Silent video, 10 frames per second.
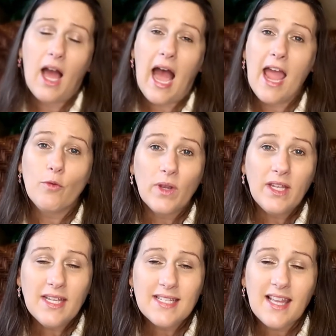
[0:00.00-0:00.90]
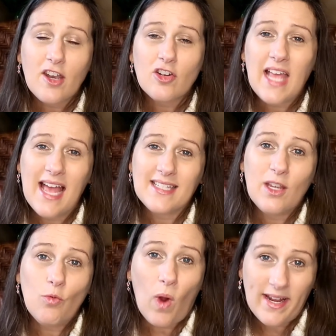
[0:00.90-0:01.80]
I read these letters as
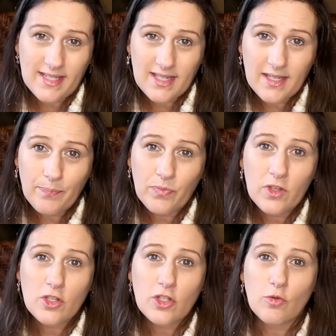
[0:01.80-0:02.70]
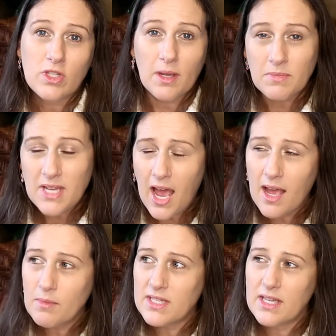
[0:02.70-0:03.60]
he writes them, so
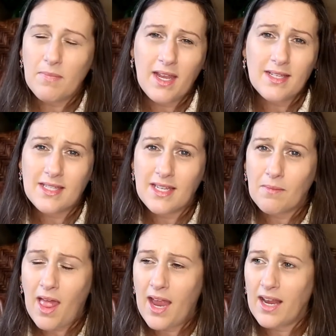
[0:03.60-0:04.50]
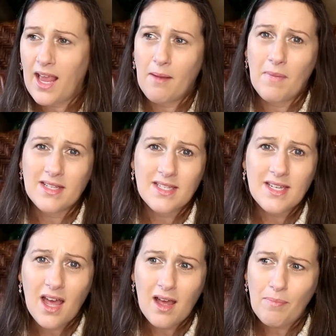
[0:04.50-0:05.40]
sometimes it may seem like I messed
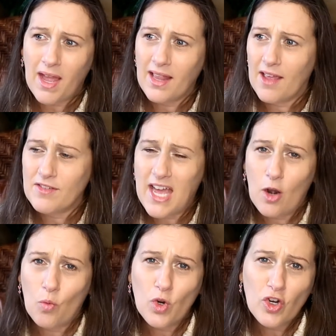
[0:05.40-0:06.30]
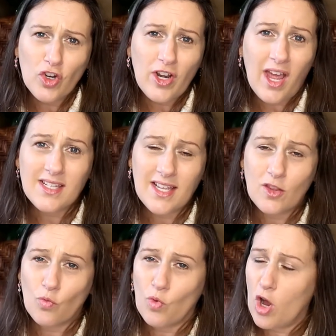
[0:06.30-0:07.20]
up, I left out a word, I said
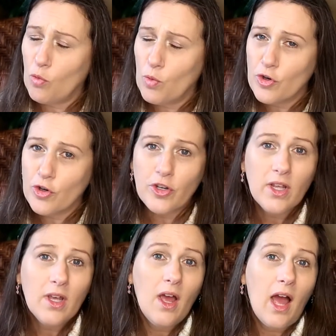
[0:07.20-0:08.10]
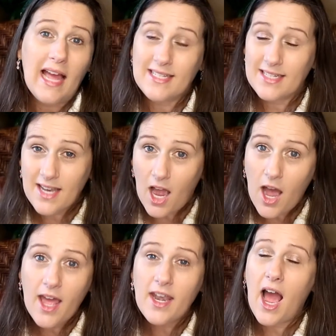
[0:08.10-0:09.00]
the wrong word. I did
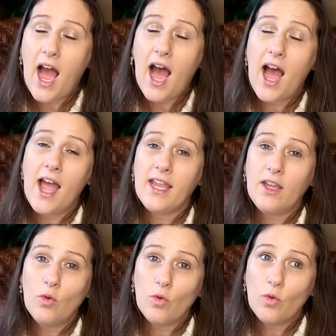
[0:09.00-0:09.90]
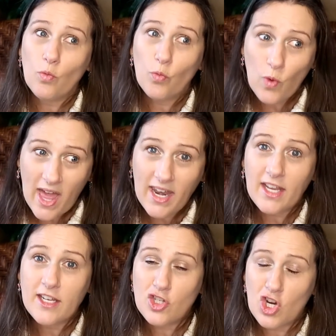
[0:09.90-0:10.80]
not. I read
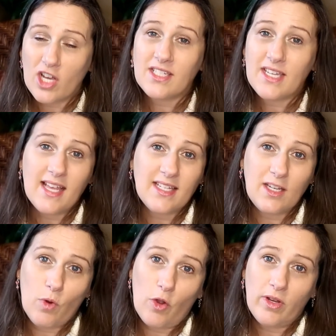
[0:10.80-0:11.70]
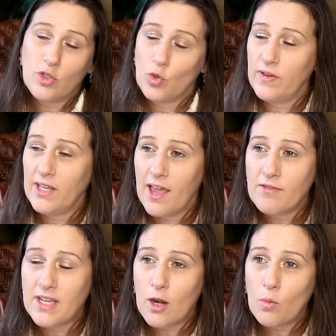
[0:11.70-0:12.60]
it just as he wrote it. So if he
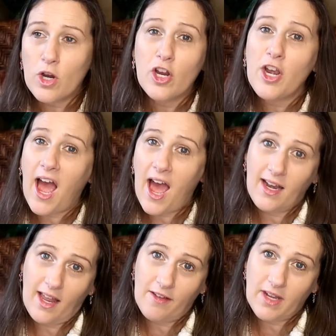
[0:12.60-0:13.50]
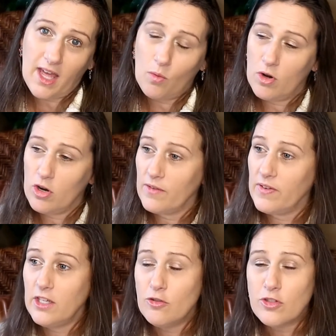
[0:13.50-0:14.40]
left out a word, I left out a word. If
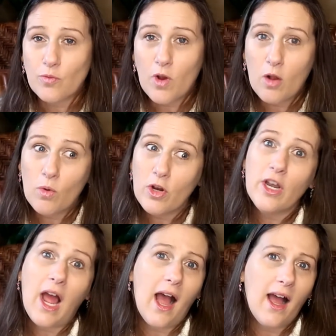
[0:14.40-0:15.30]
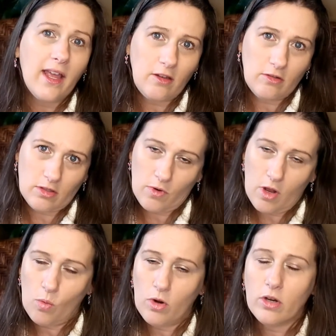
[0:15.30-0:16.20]
he used the wrong word, I used the
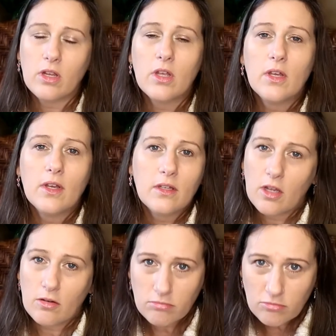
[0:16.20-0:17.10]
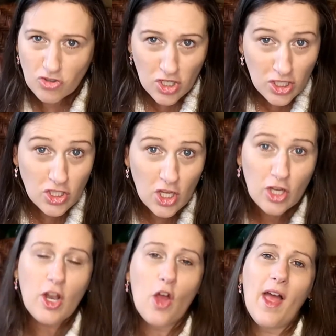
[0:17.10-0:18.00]
wrong word. So just so
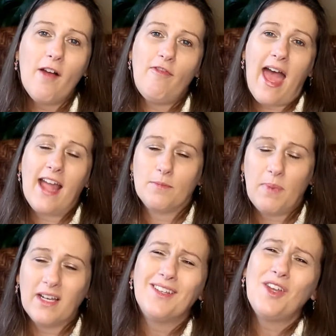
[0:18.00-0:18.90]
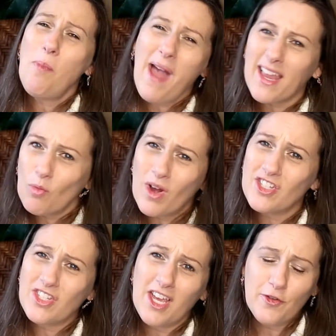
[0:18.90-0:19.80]
you know that fact, but go back and
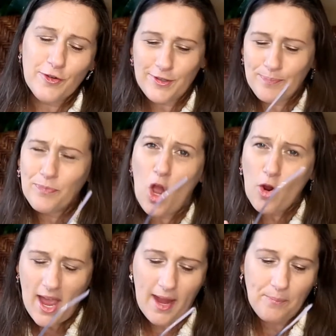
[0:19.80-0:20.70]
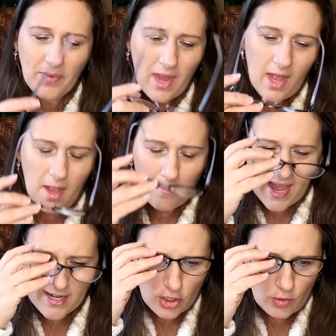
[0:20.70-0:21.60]
watch the others. Okay,
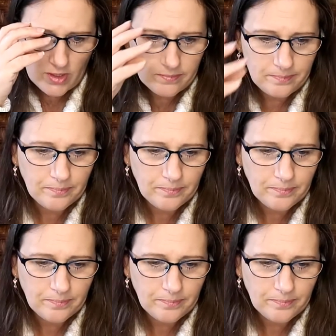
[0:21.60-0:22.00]
back to it.